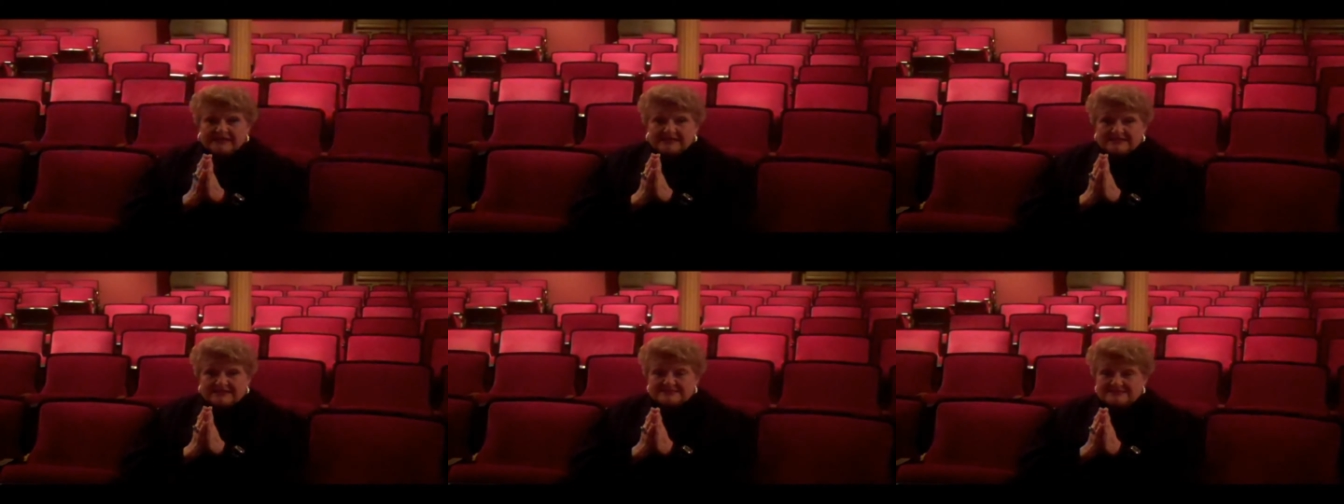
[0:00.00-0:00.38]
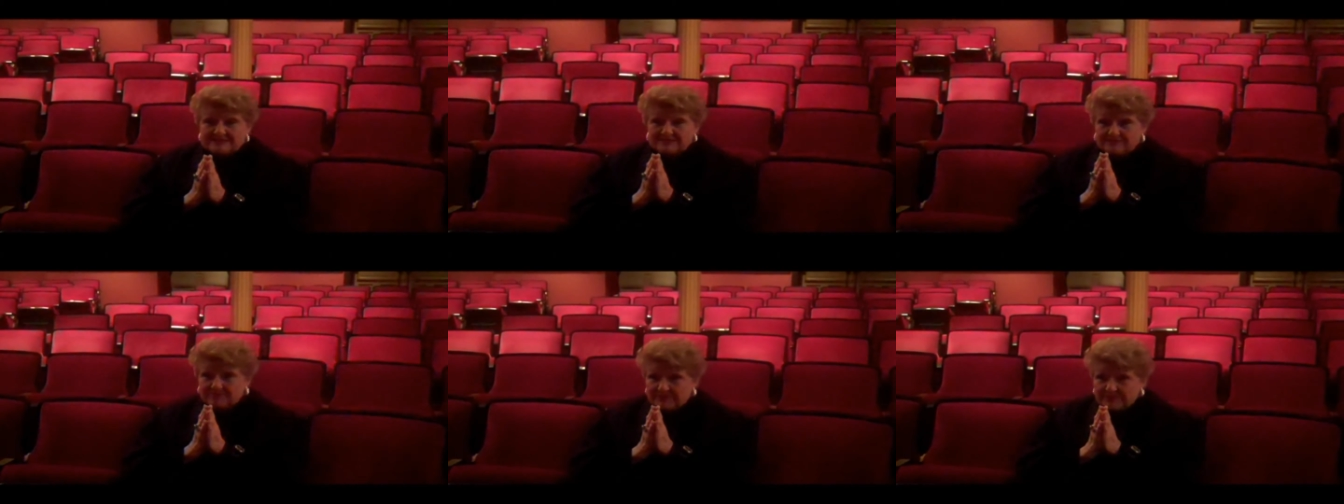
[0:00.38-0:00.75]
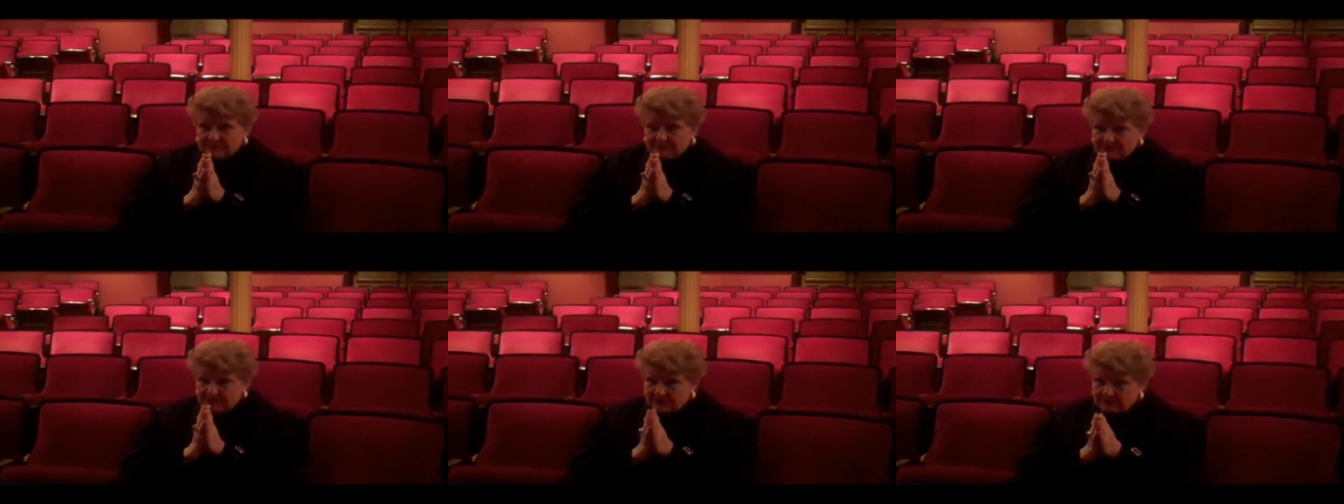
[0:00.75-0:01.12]
is that
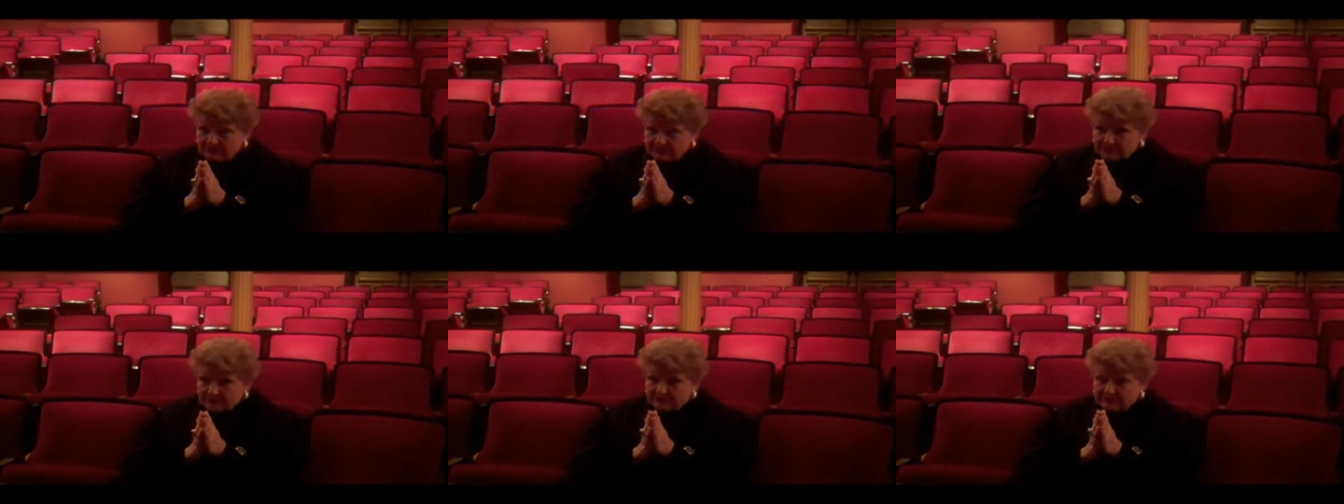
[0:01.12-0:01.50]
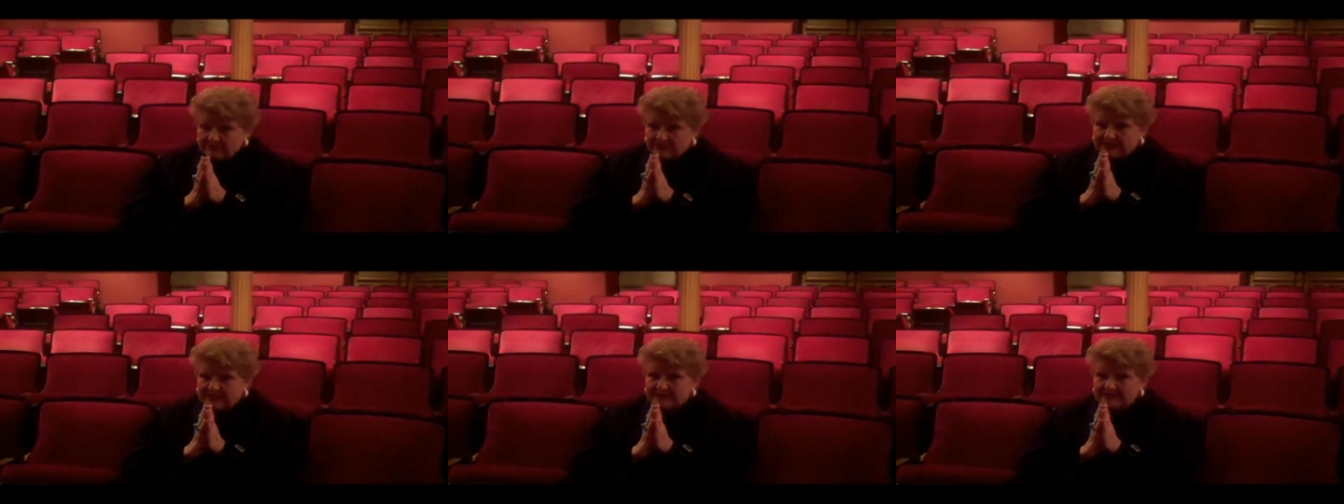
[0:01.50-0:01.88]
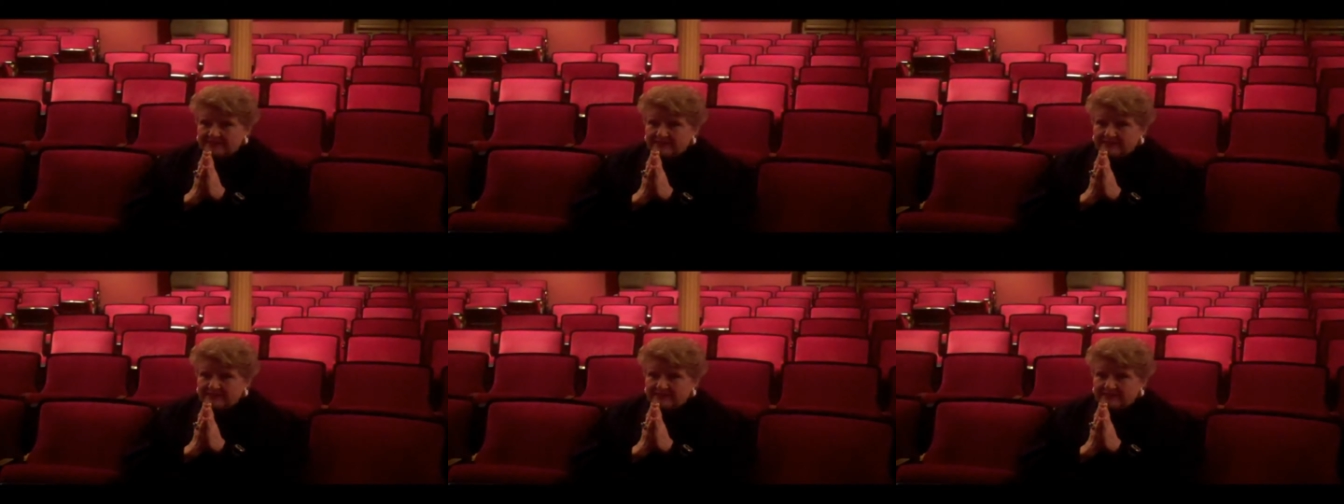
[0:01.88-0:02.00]
people know you and